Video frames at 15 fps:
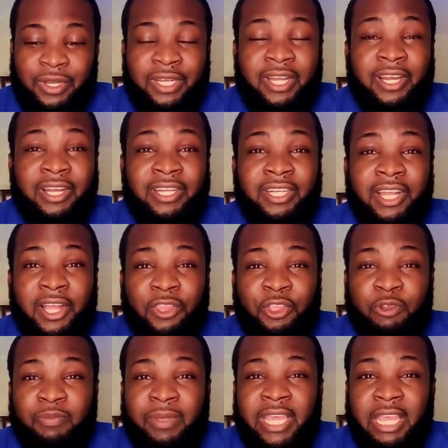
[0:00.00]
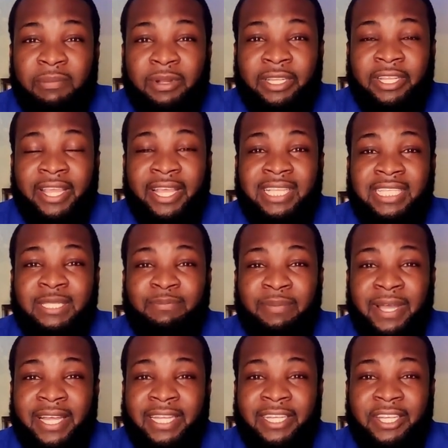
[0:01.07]
whether or not you'll be able to
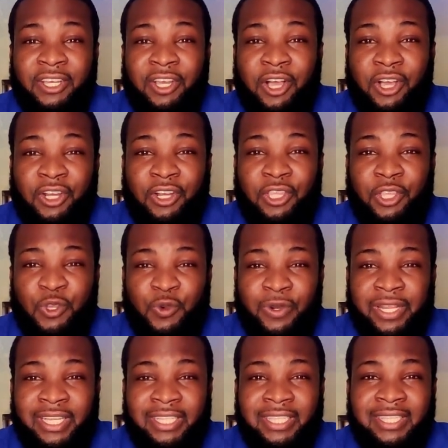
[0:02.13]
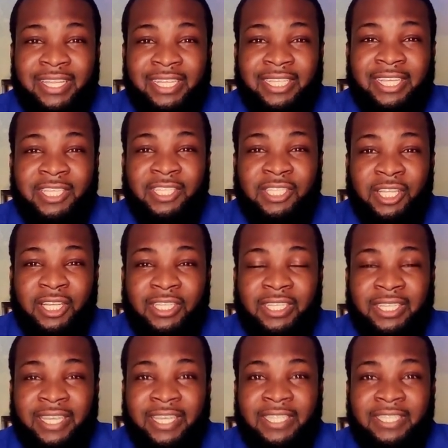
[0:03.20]
expand on the unit. That has not
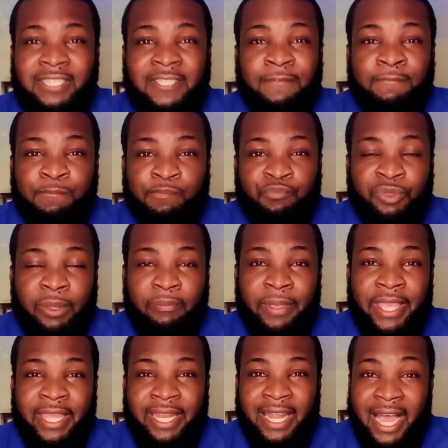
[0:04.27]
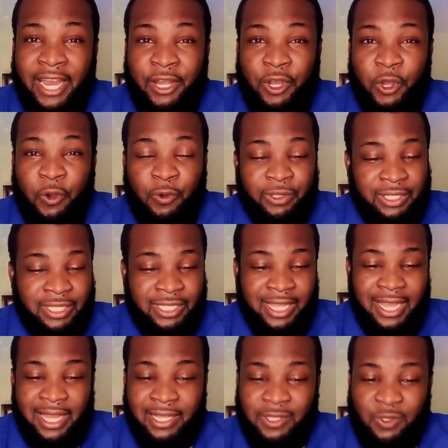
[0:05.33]
yet been announced
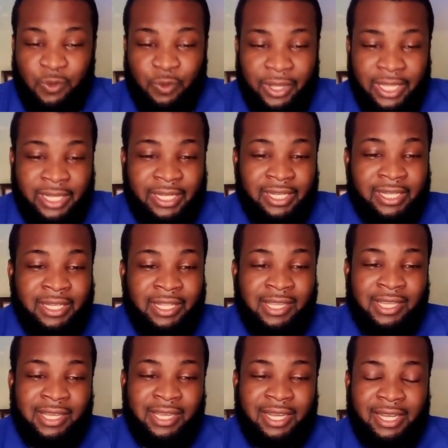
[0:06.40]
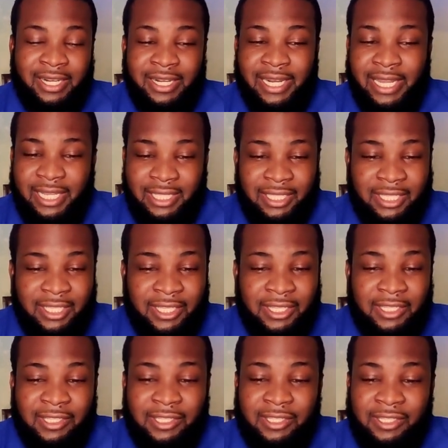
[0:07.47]
as well. Alright,
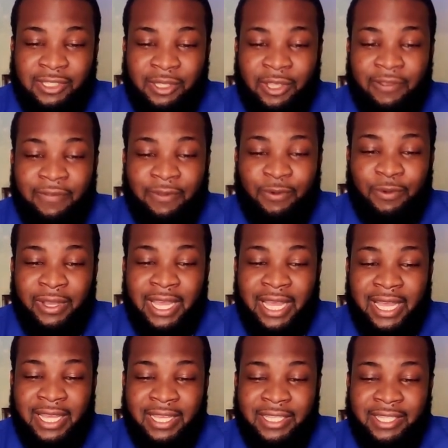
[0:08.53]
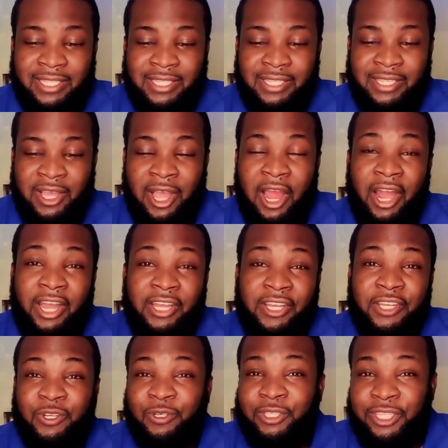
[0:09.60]
so if you guys are
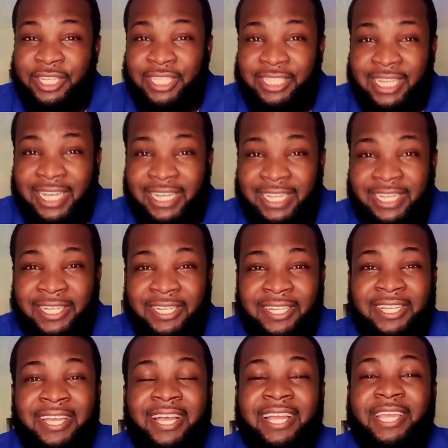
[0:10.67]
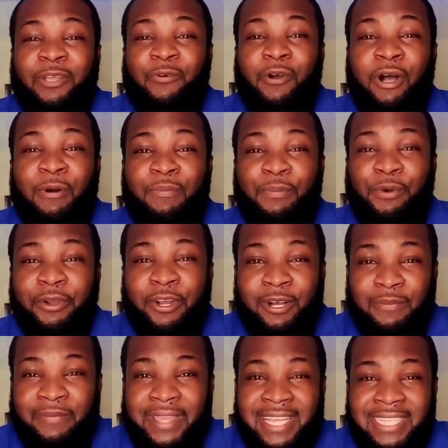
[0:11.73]
new to the channel and you want more
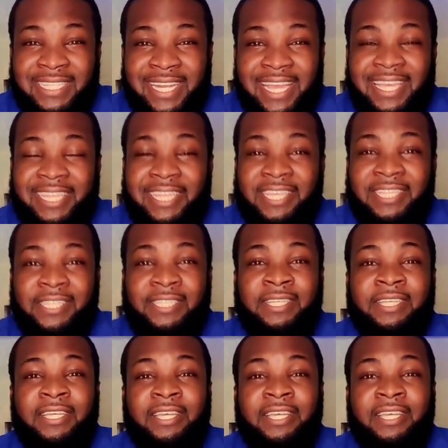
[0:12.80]
updates like this,